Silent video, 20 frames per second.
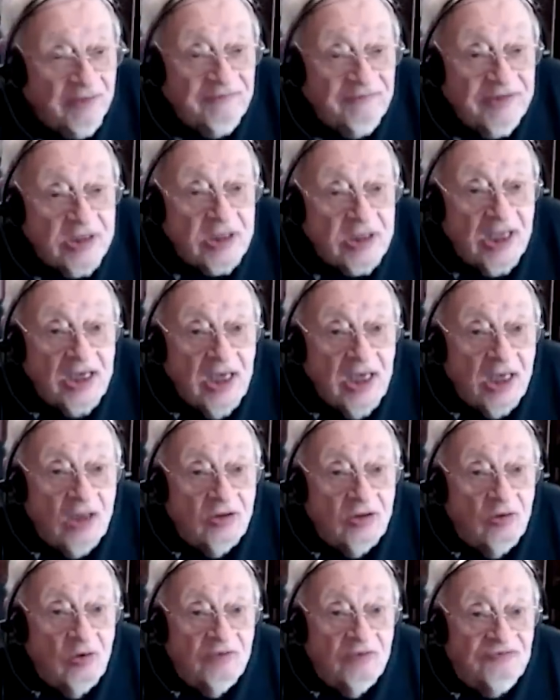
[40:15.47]
If he said you can
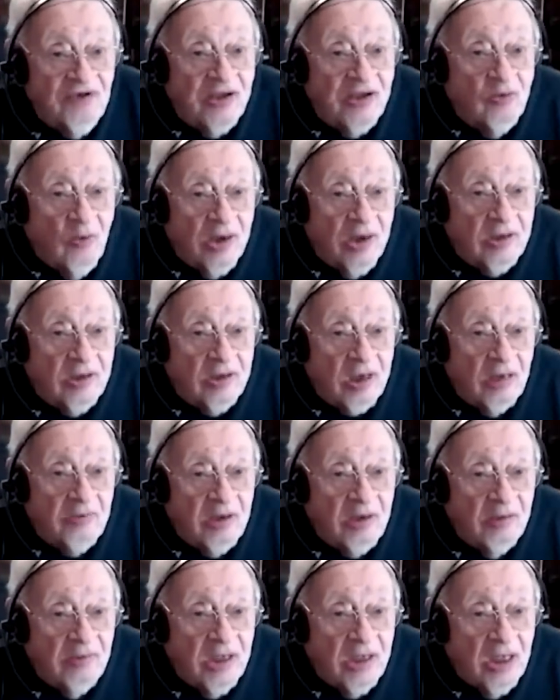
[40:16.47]
do the fight, why are you coming
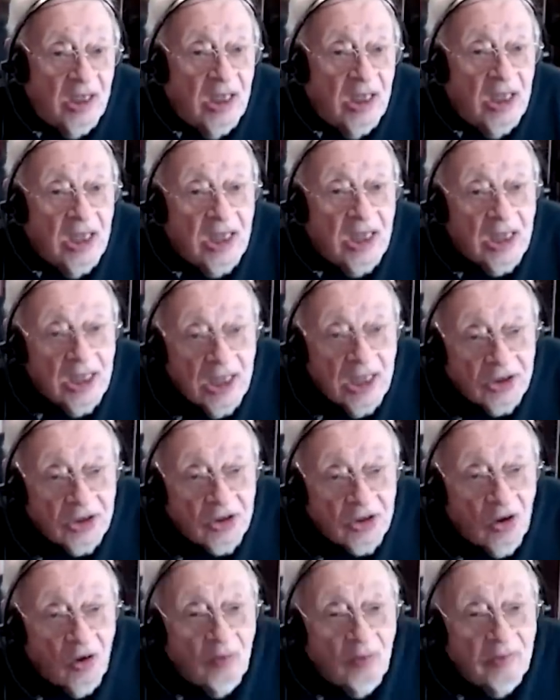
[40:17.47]
to me? He
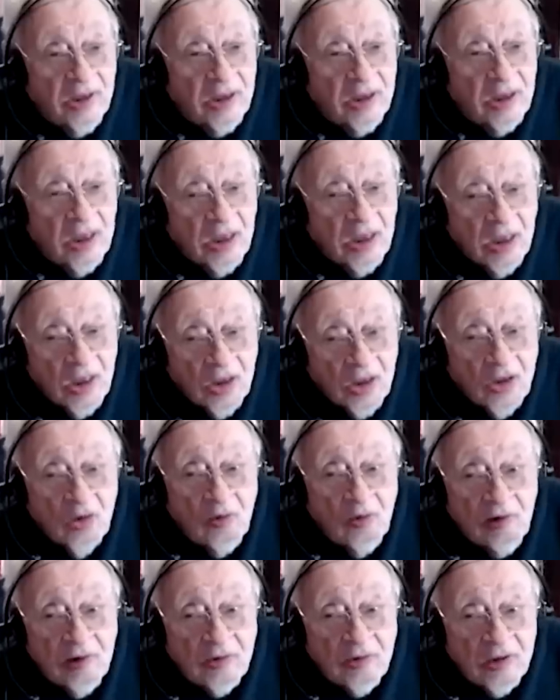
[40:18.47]
told me you
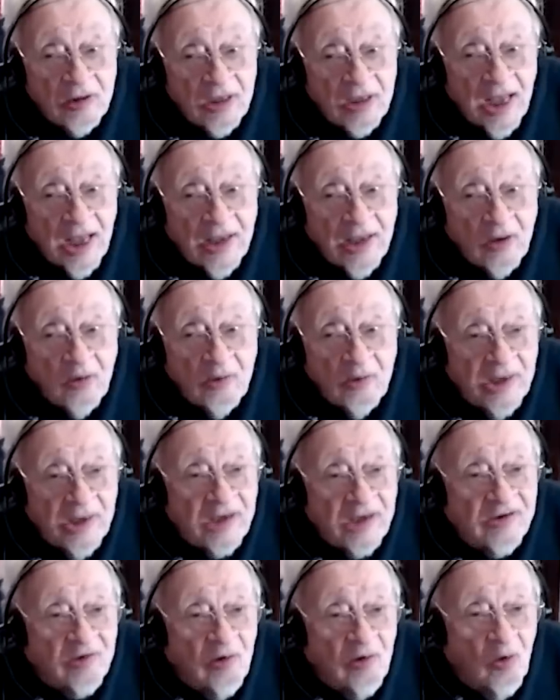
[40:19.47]
were the guy who would make
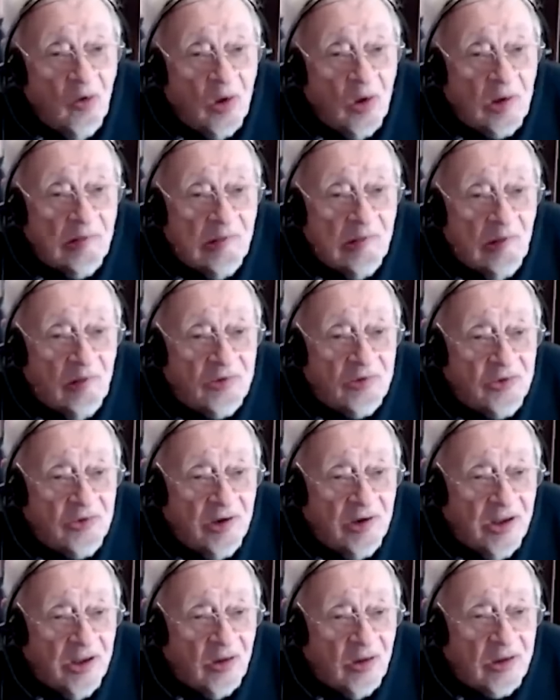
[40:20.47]
sure all the rules
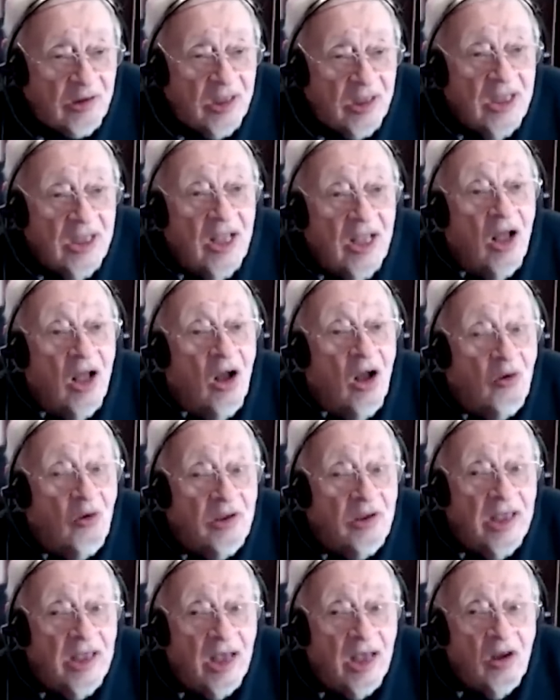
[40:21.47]
were held." "Oh
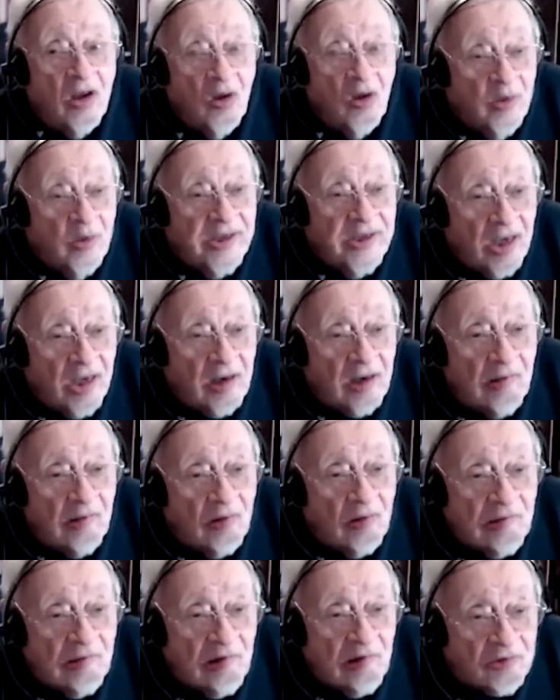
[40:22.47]
yeah, we got our
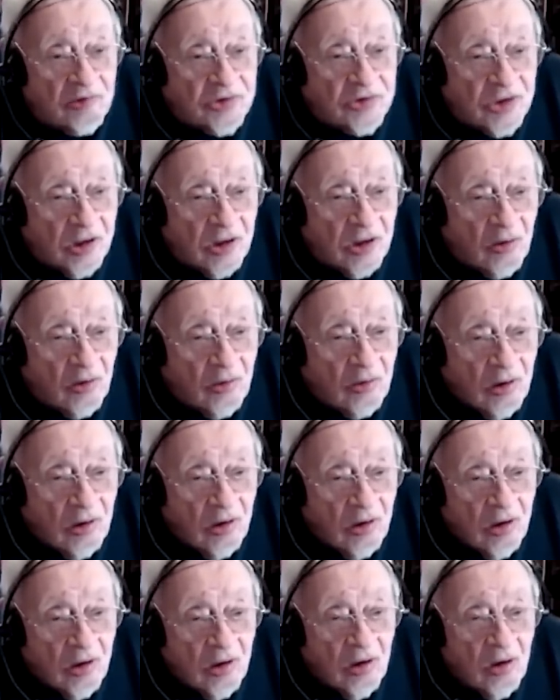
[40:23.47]
own rules, you know."
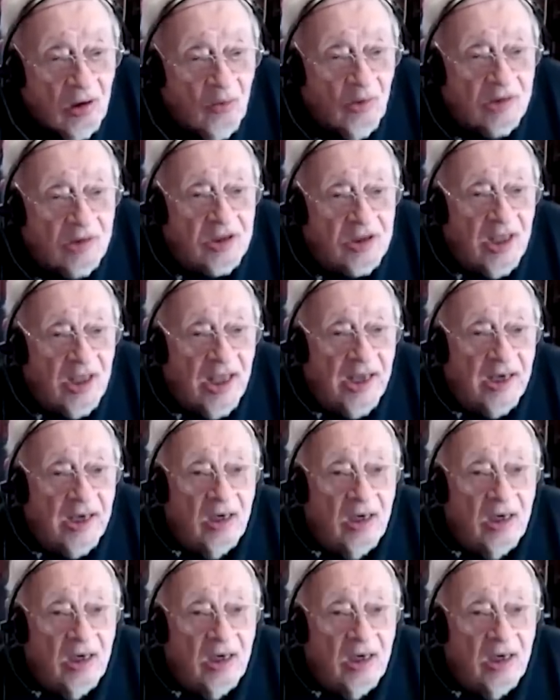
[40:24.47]
"What's that?"